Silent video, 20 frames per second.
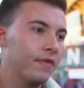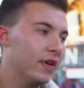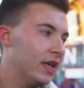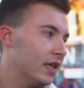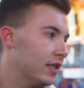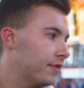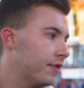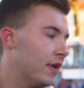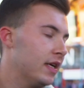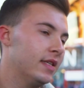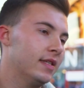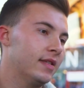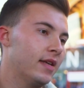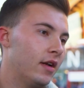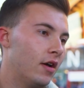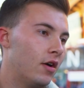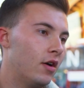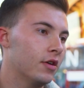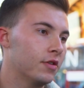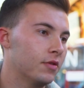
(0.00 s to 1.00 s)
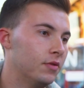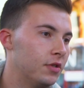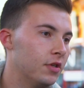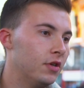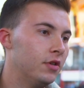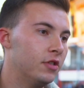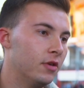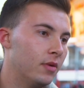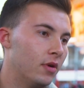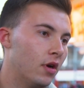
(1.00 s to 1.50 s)
I think it's fair to say that Arsenal
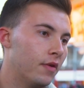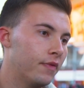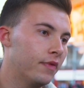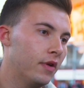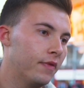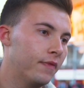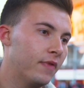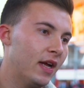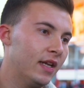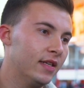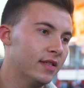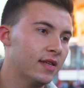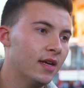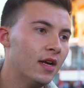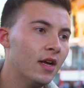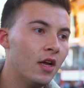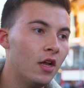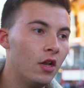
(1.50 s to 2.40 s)
do do a lot for the fans.